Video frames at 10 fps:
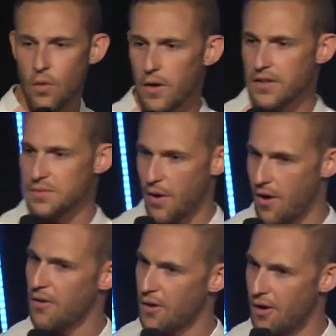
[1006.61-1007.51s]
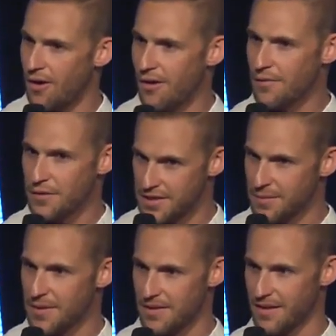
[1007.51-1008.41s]
voice, Paul, y'all, for
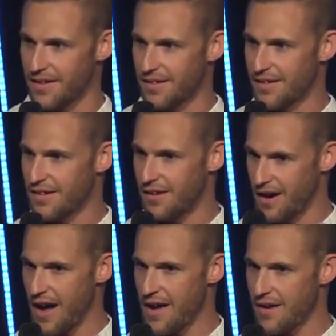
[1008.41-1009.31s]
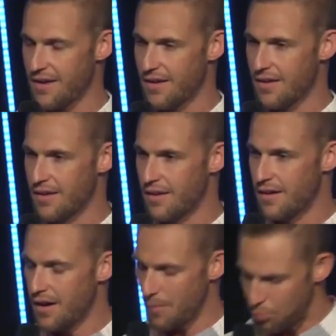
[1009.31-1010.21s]
Timothy, all right? A